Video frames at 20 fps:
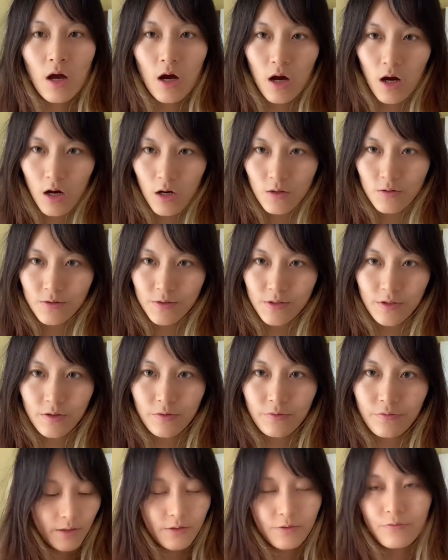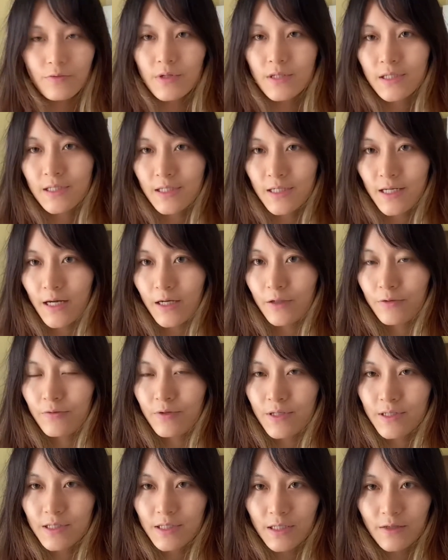Also, recently I
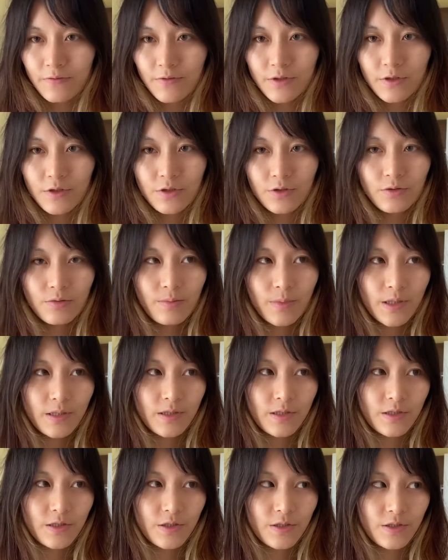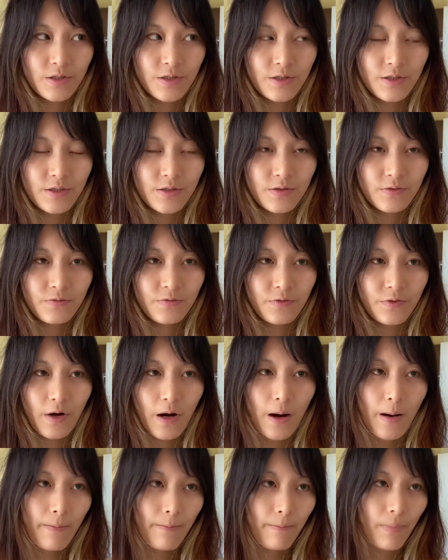received 2 messages
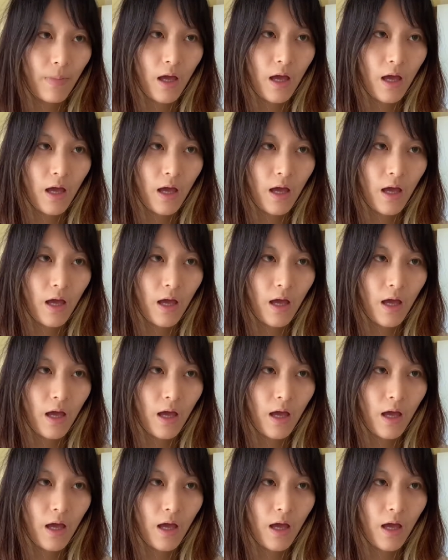from